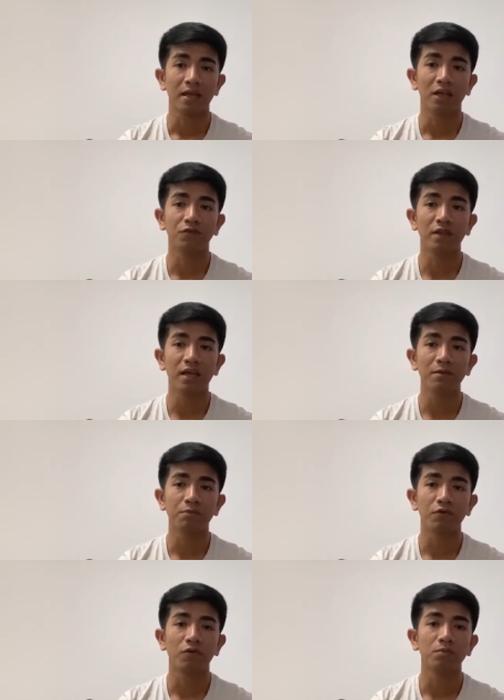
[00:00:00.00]
If they
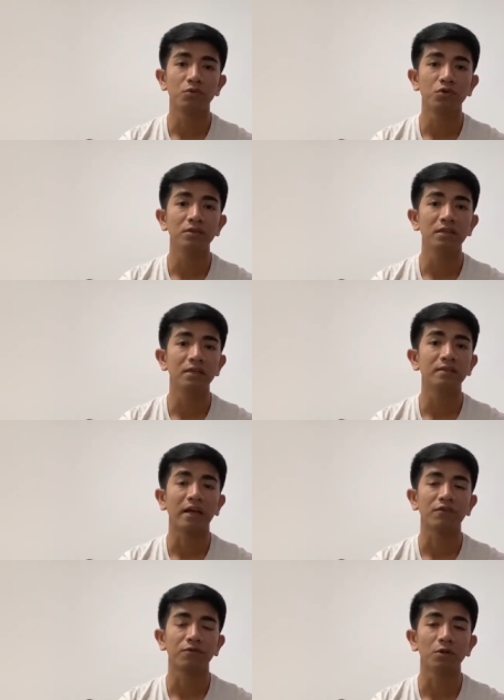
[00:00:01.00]
perform good deeds
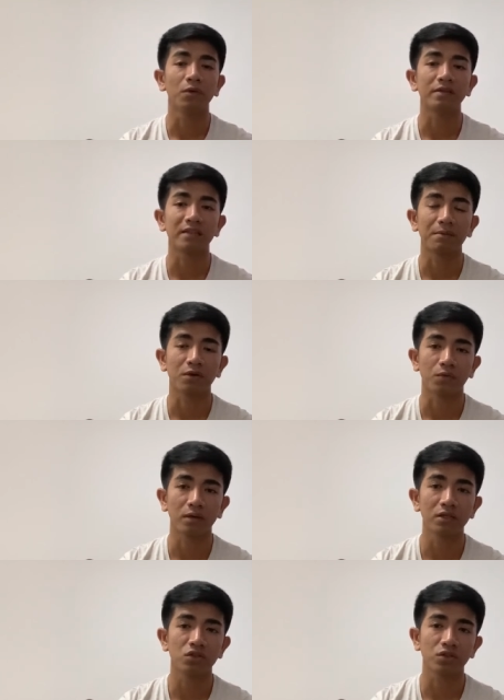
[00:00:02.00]
and follow Islamic
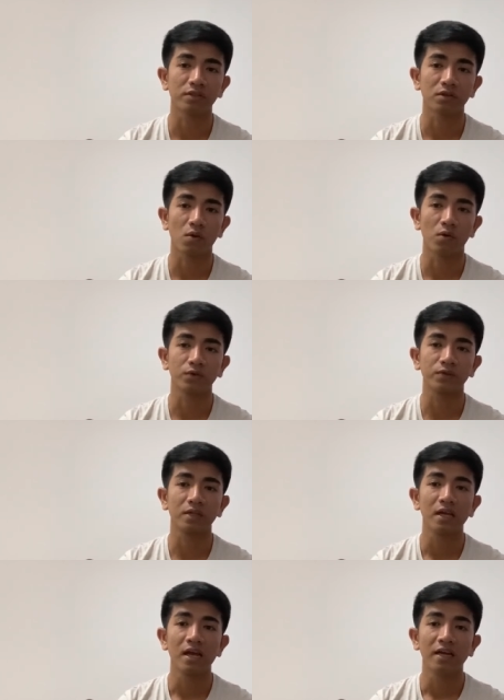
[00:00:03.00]
religious codes,
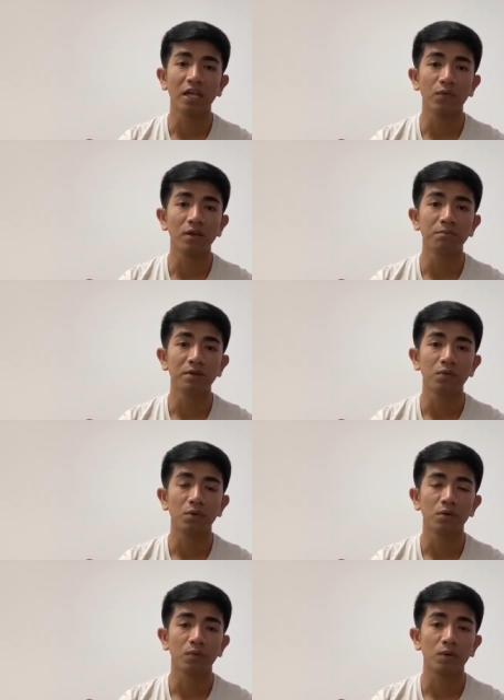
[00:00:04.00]
they will be re
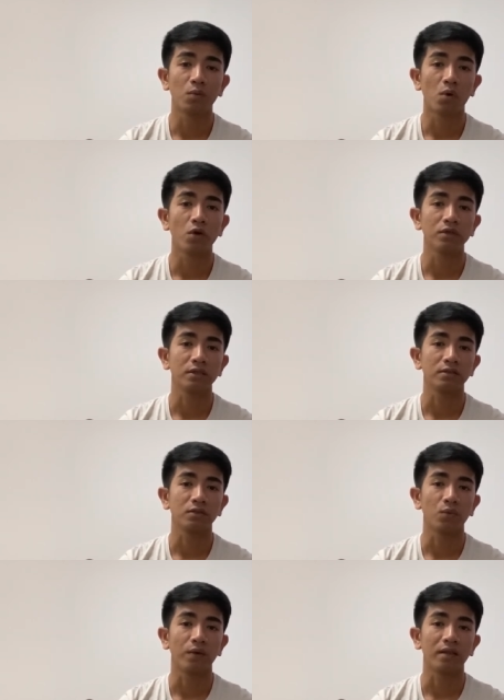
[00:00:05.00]
rewarded
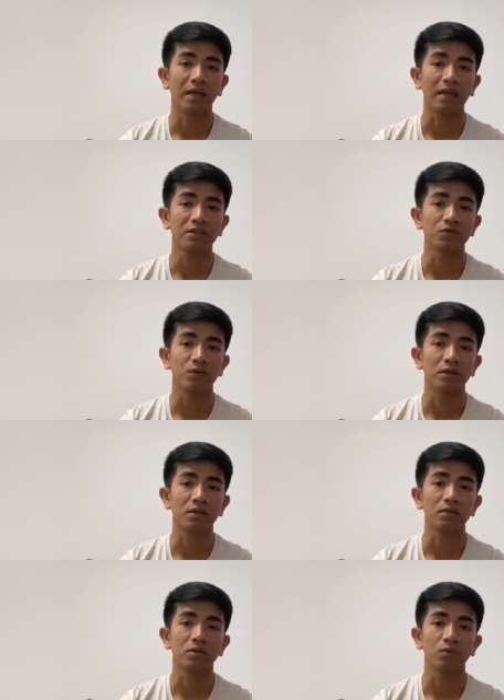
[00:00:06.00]
with
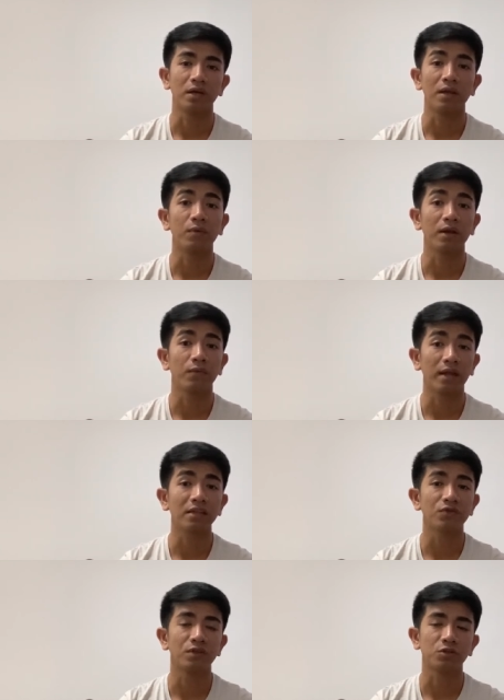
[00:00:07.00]
entry, with, with
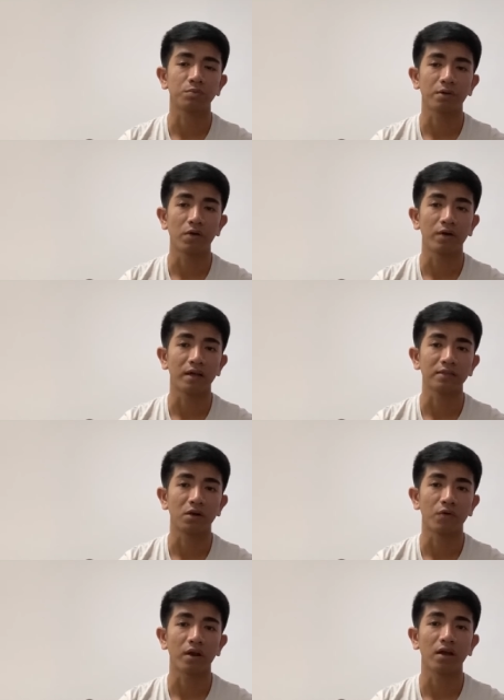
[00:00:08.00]
entry to paradise
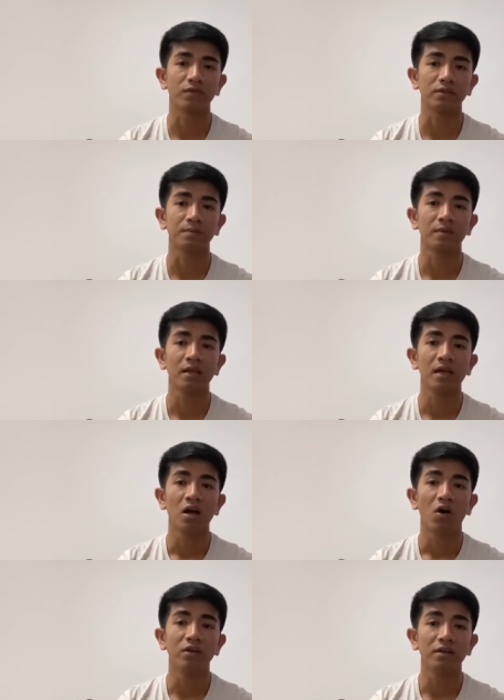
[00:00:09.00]
or heaven
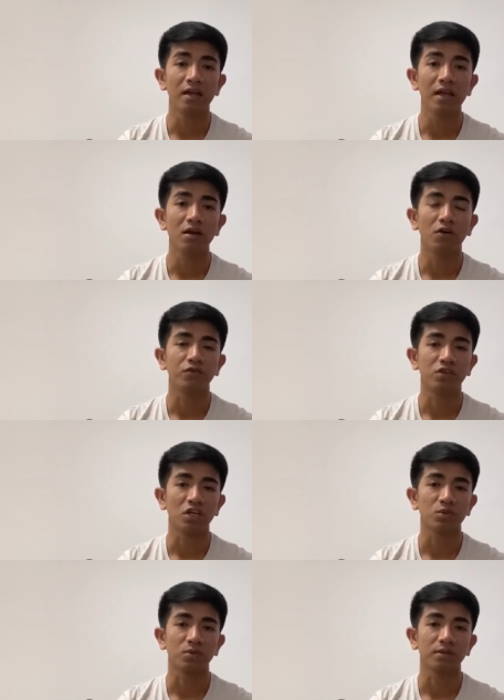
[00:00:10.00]
on the day of
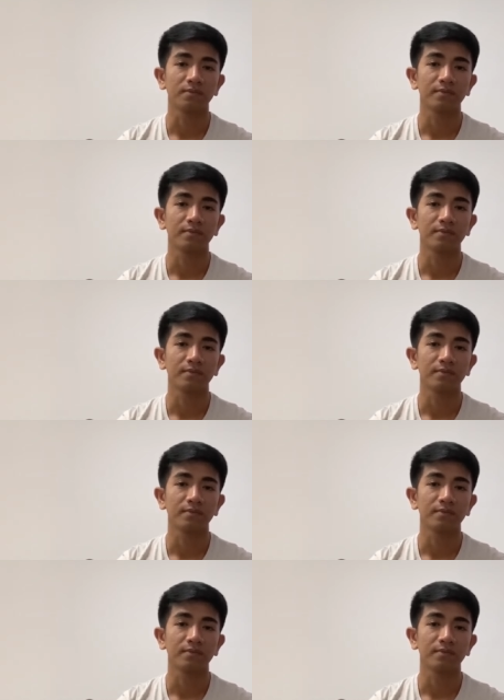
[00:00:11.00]
judgment.